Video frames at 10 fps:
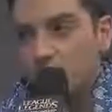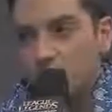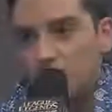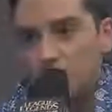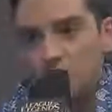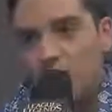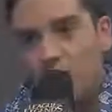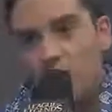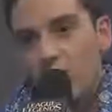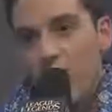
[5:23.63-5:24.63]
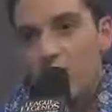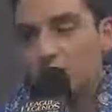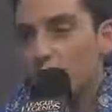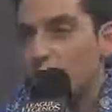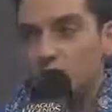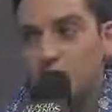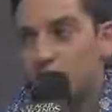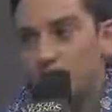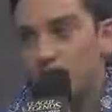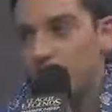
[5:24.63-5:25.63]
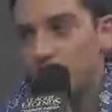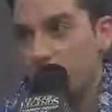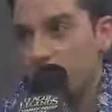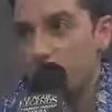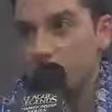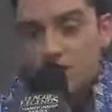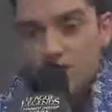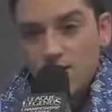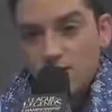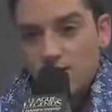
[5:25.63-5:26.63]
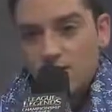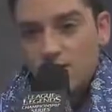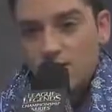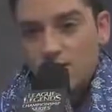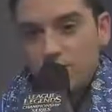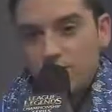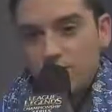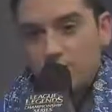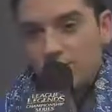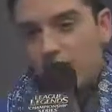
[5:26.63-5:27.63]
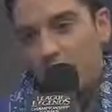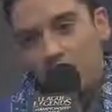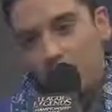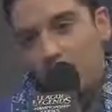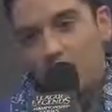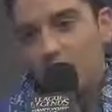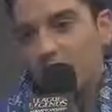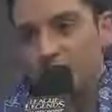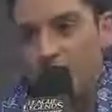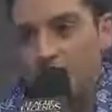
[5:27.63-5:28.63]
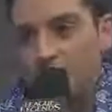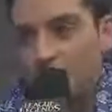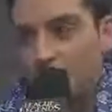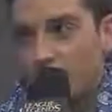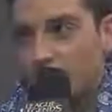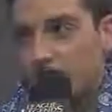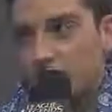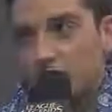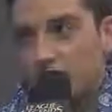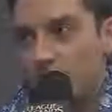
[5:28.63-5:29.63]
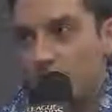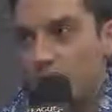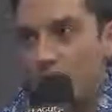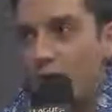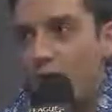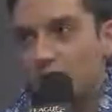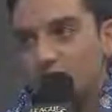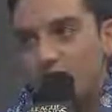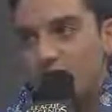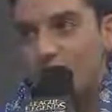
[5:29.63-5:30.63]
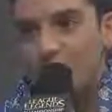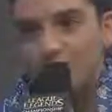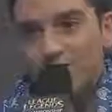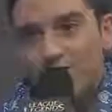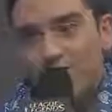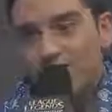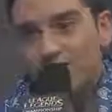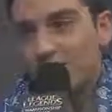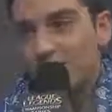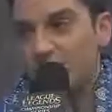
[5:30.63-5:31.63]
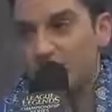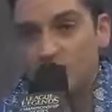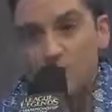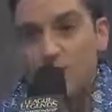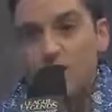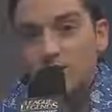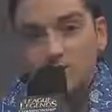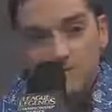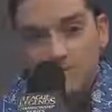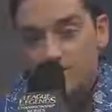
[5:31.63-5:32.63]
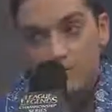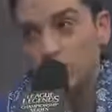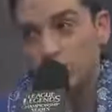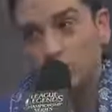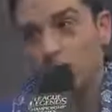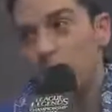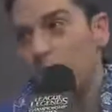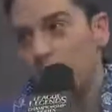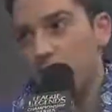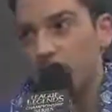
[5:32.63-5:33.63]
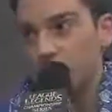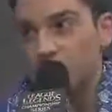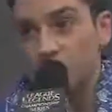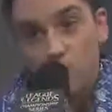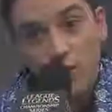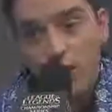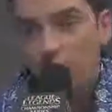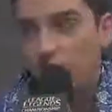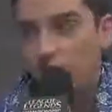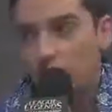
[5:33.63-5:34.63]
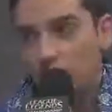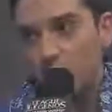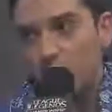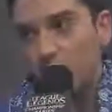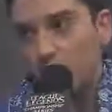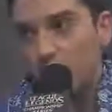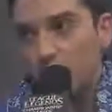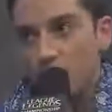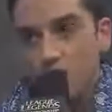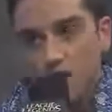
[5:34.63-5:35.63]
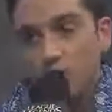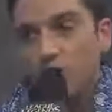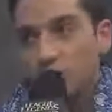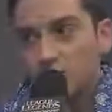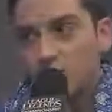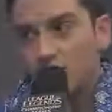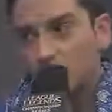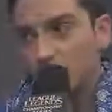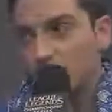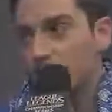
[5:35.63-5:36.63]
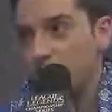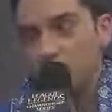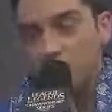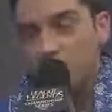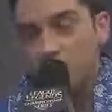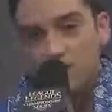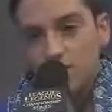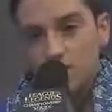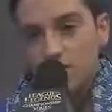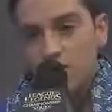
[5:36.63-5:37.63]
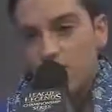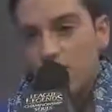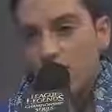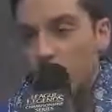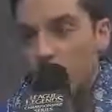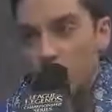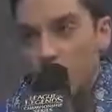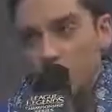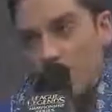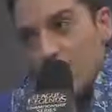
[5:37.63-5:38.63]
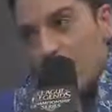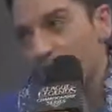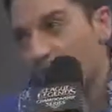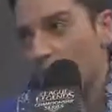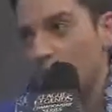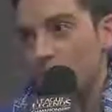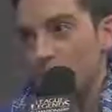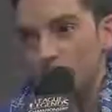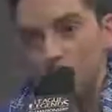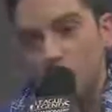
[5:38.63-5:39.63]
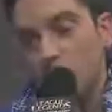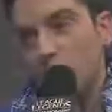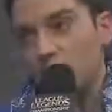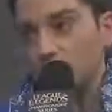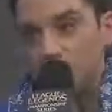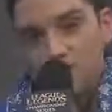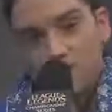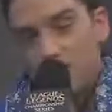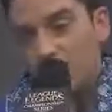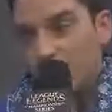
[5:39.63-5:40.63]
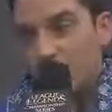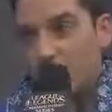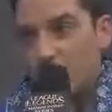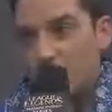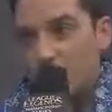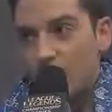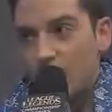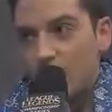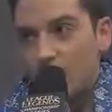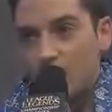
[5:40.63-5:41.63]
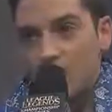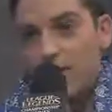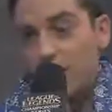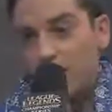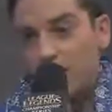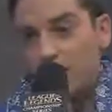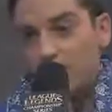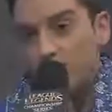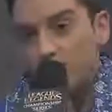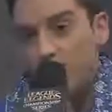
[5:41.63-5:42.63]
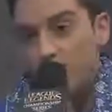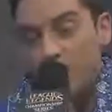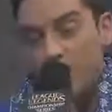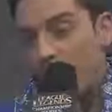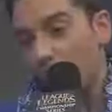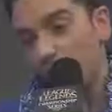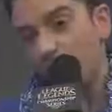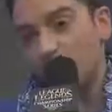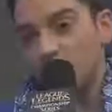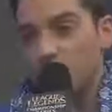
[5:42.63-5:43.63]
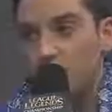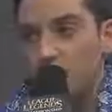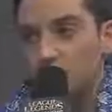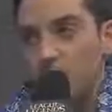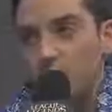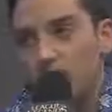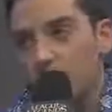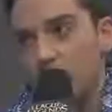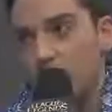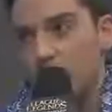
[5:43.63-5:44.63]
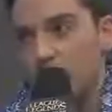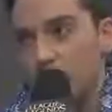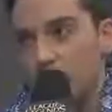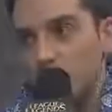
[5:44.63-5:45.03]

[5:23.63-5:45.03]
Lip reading: And, I don't know, having a good team spirit, I guess. So it's nothing about being talented, it's nothing about being skilled. Right now it's all about mindset, I think, because everybody puts the same amount of hours on it. It's really, really hard to be at the top, and you can see teams like AG, like SK right now, we are at the bottom, and the new teams are really up. I think, I honestly believe it's all about the mindset right now.